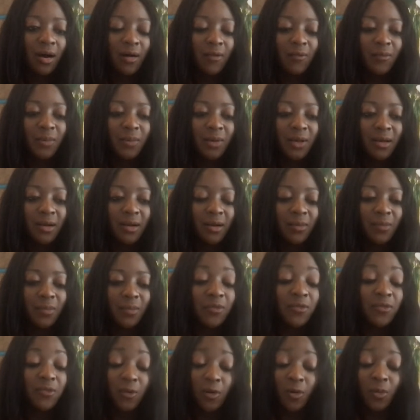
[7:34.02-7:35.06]
being
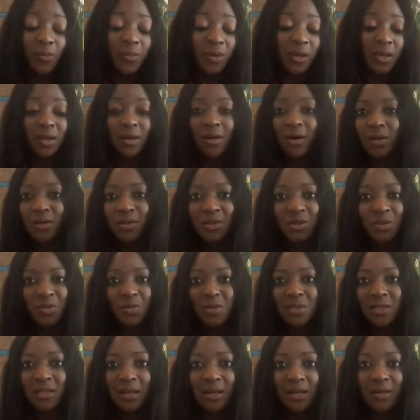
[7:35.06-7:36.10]
an artist was
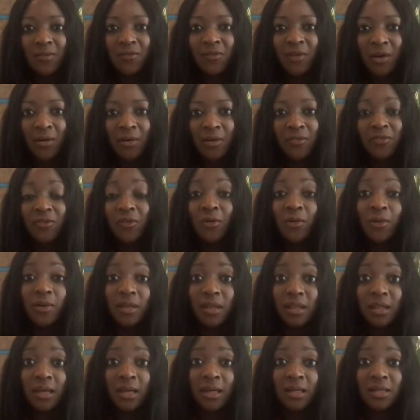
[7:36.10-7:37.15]
like a very foreign
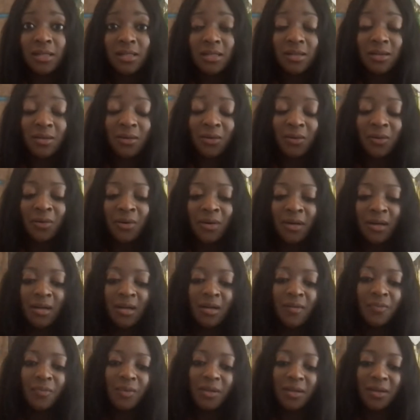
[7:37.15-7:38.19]
thing to,
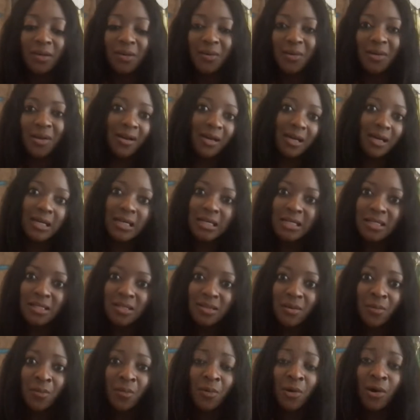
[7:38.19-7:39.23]
a young kid
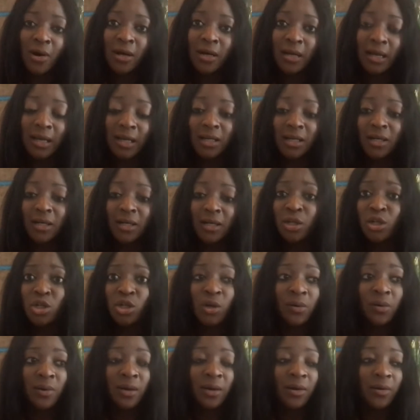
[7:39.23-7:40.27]
somewhere in like
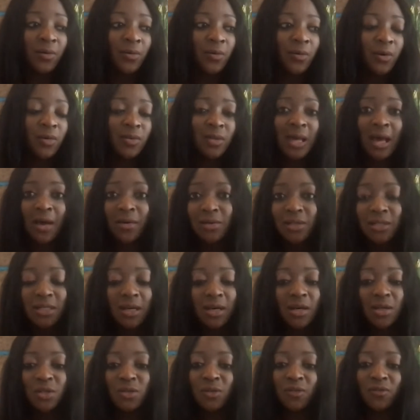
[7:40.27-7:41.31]
Nigeria or in the
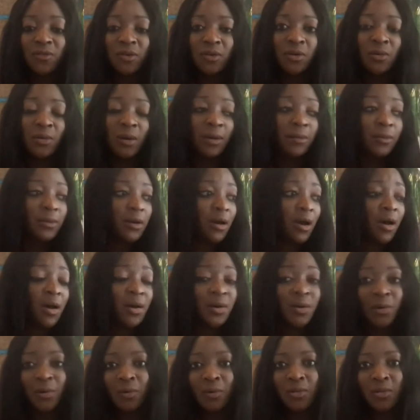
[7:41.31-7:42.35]
outskirts of,
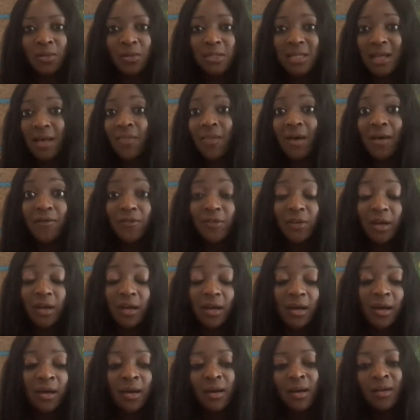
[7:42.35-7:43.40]
Ghana or South
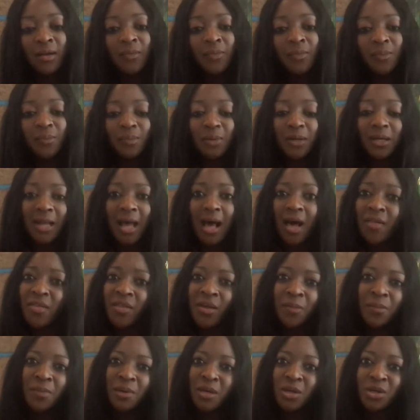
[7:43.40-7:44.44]
Africa. But now they're
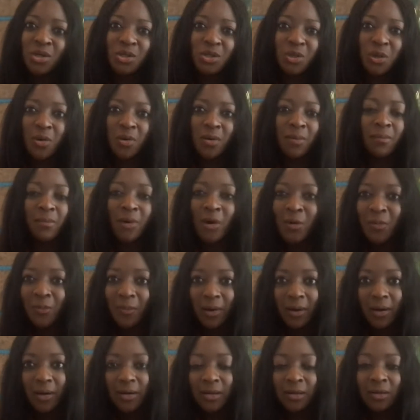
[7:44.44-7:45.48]
being shown at
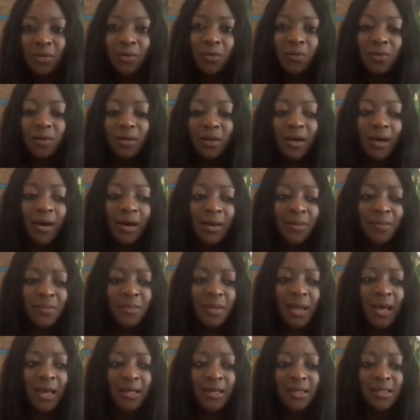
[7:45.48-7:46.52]
MoMA and Guggenheim,
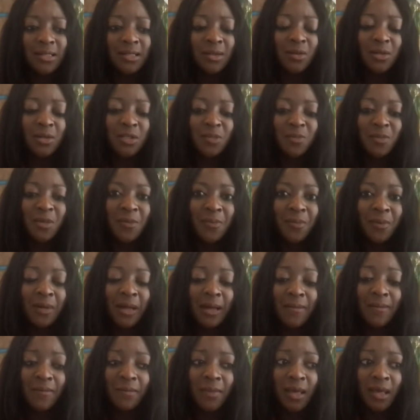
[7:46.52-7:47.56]
and it's people like
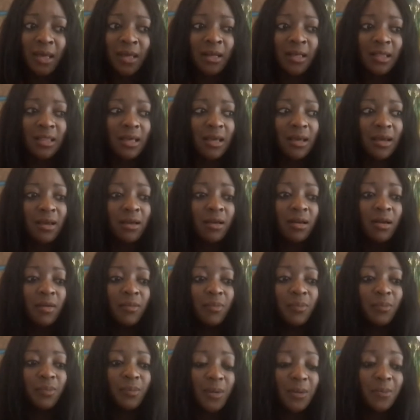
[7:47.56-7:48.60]
me, and I think
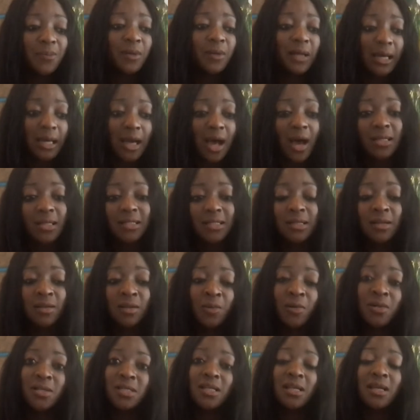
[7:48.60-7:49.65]
people like us are the
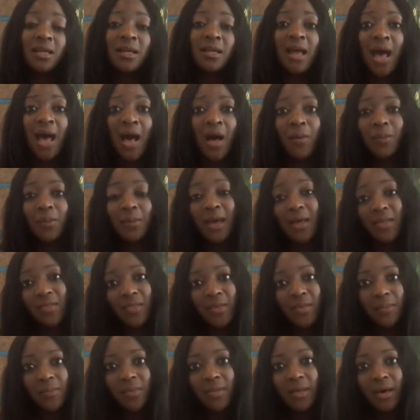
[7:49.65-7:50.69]
ones that can help get
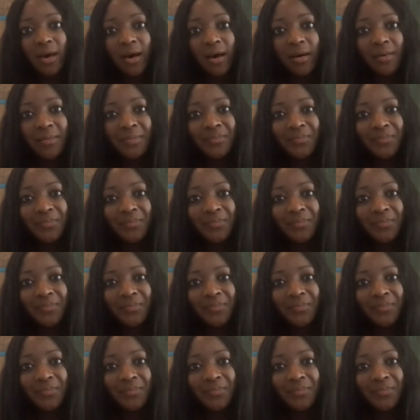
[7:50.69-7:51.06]
them there.